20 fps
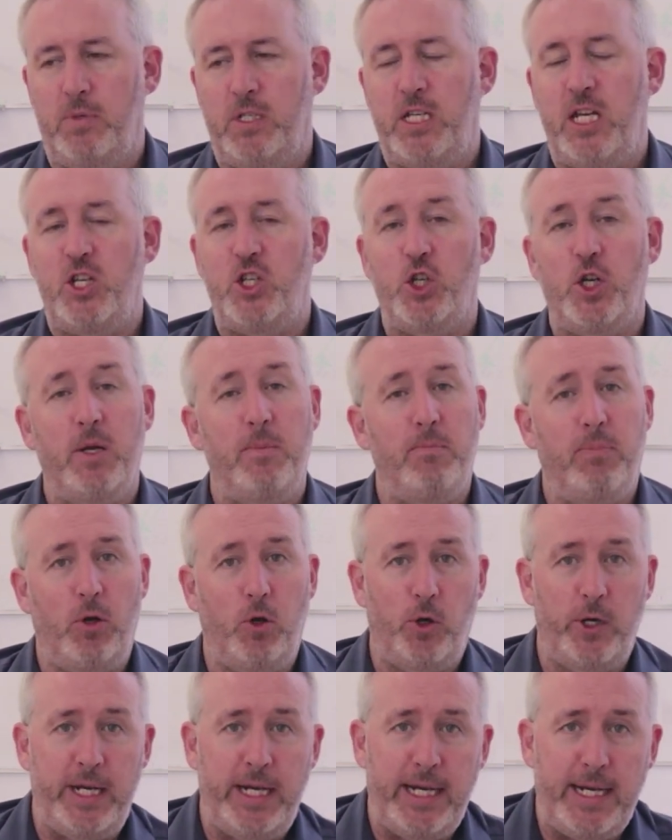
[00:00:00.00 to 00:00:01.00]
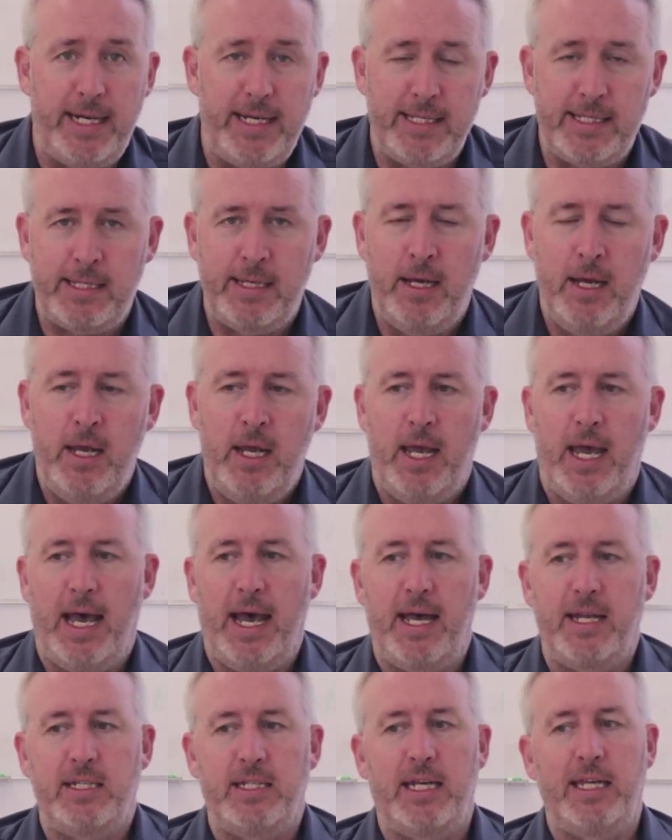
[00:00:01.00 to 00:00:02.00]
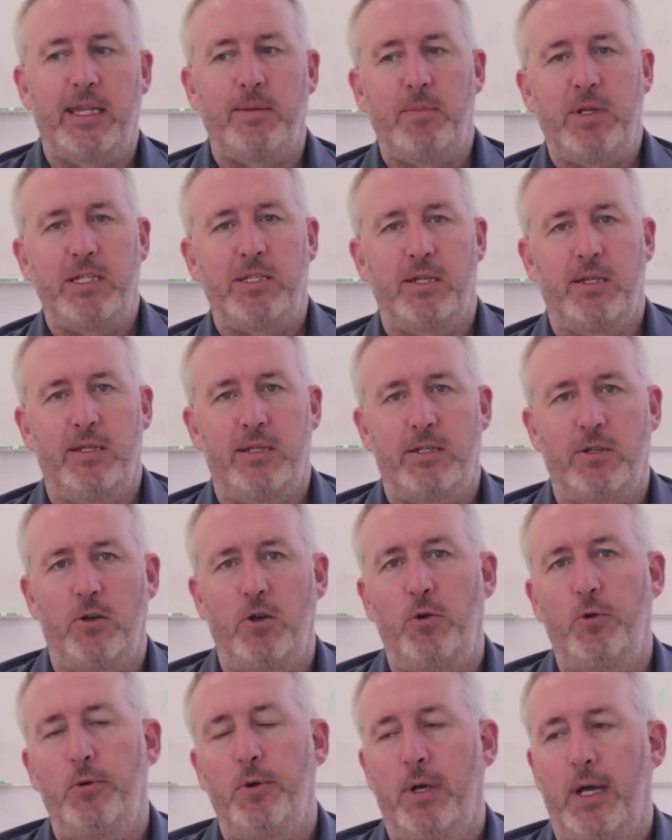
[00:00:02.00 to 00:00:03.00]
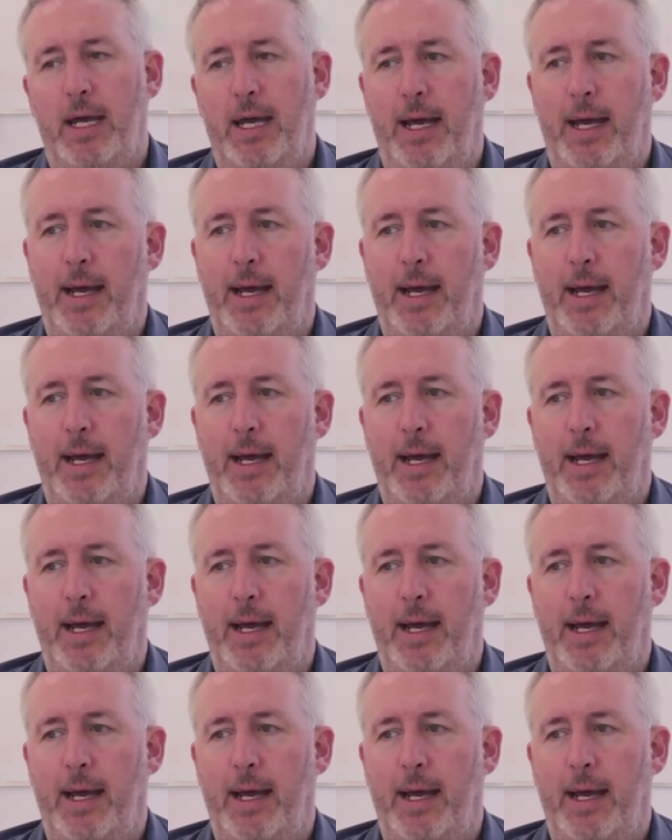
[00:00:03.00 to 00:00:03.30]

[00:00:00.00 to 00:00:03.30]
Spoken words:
potential employees to get them into the two